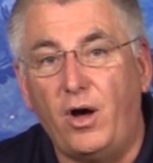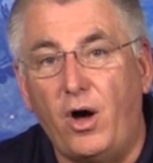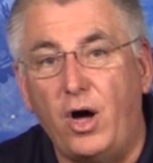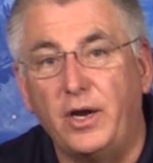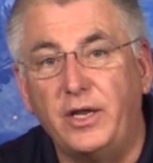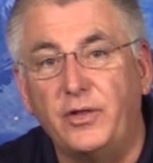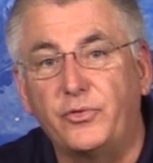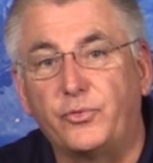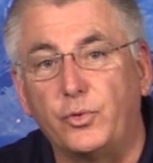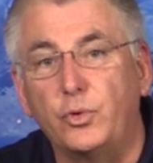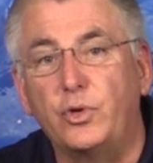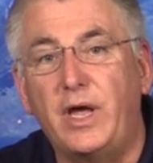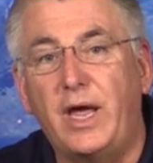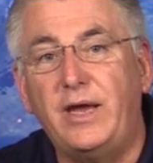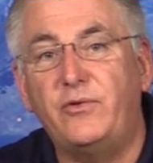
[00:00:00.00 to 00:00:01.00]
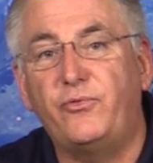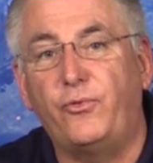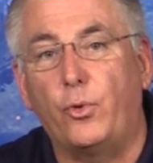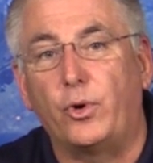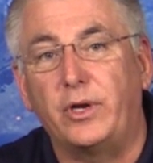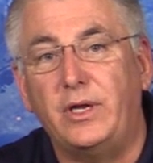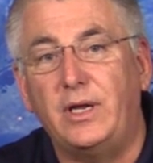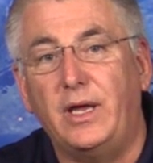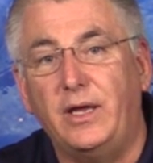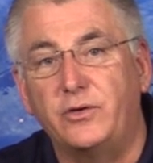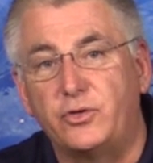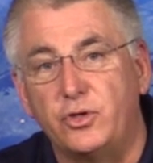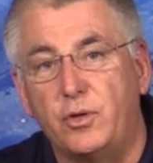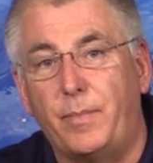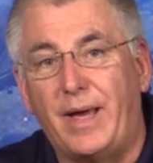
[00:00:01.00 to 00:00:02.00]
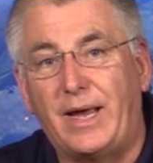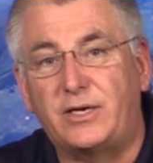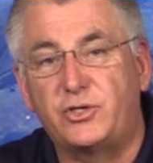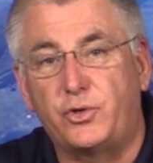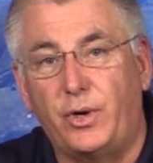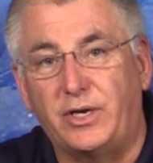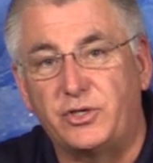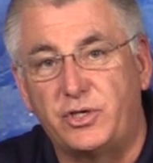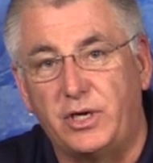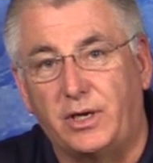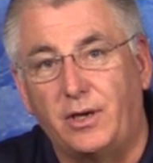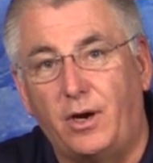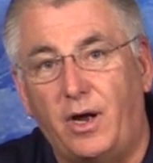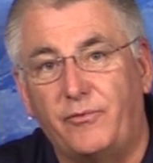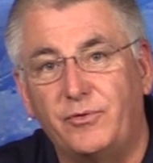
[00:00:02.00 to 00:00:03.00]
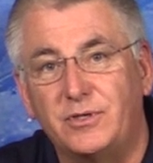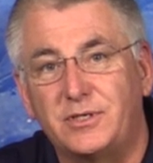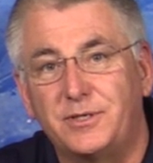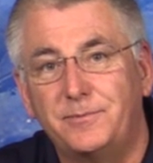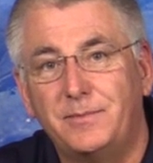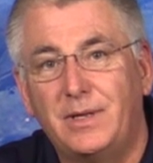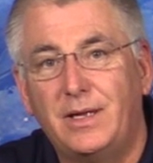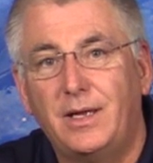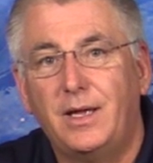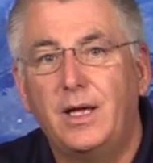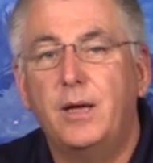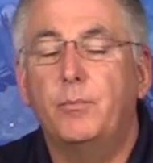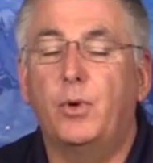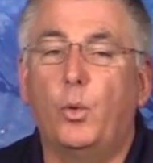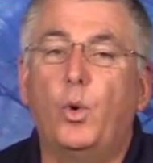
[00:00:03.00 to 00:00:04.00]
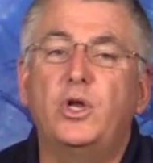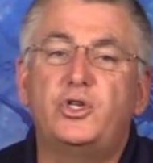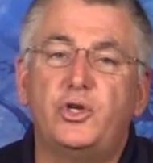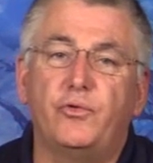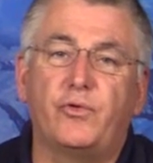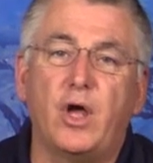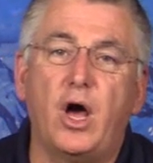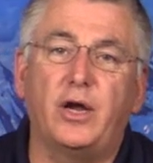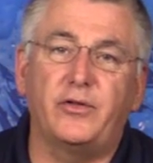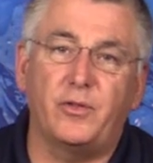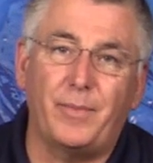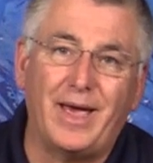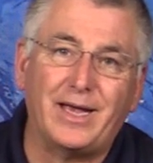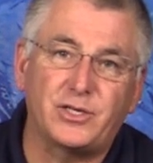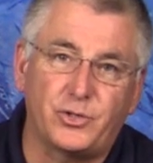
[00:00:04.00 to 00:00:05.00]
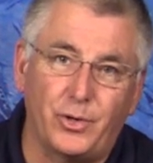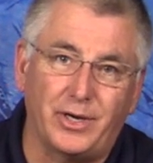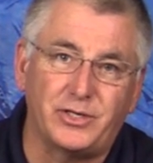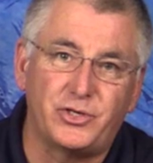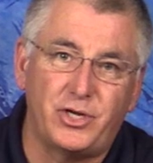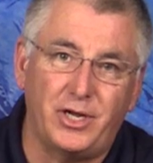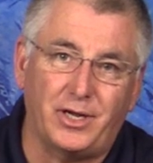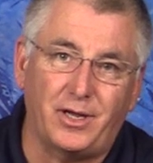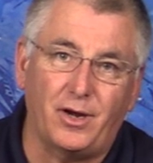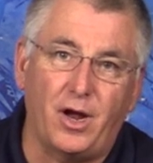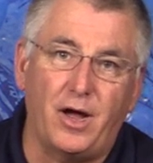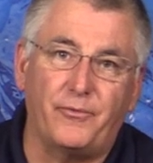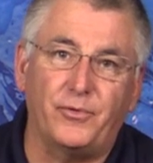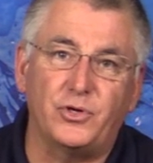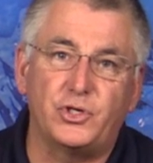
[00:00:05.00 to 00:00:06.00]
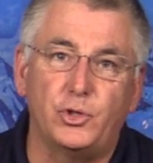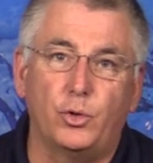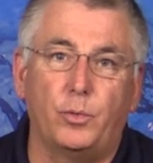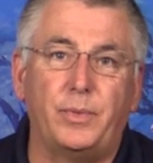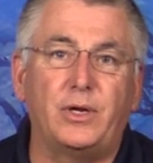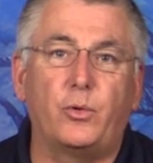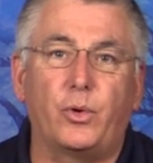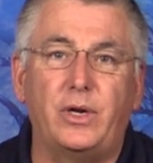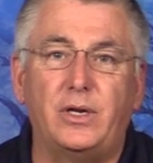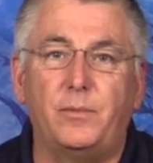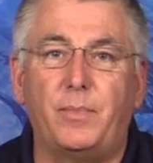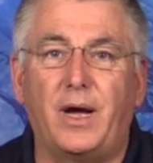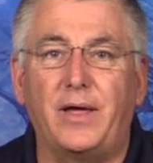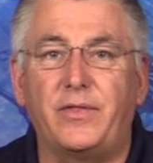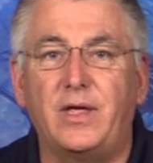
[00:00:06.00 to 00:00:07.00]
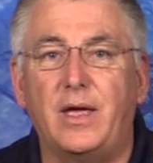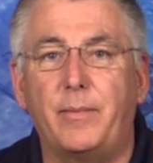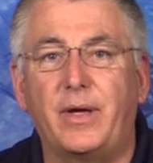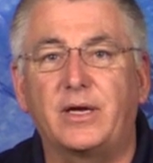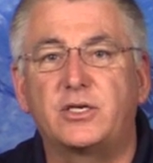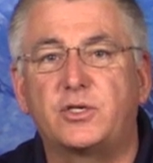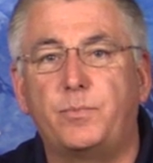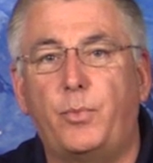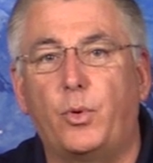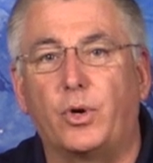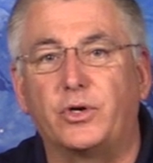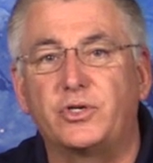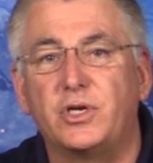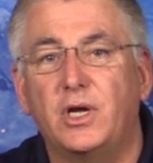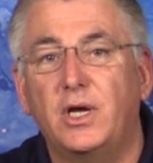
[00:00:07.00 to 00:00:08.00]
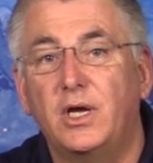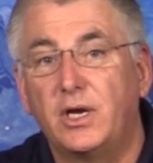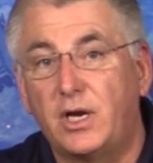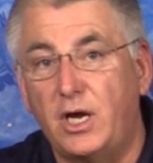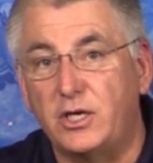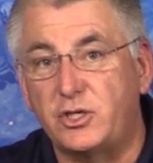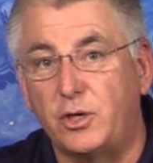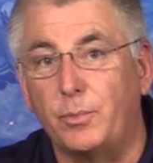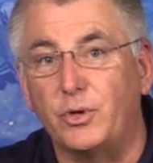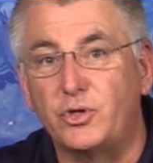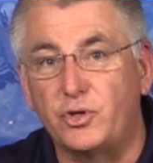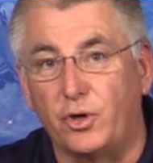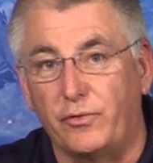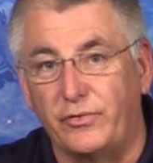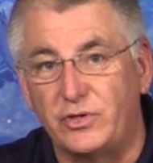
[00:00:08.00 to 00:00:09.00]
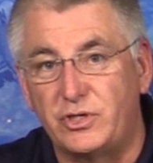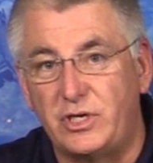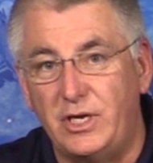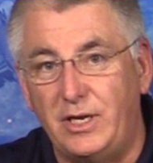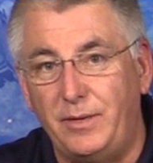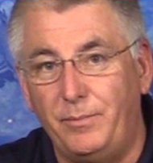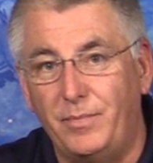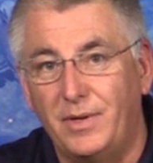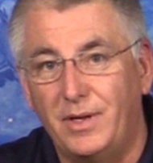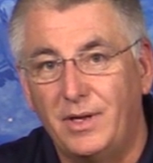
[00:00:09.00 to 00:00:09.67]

on in through Gate 40 and to the backstretch ticket office. But once you've gone to the backstretch ticket office, you will be greeted by the MX Sports customer service team.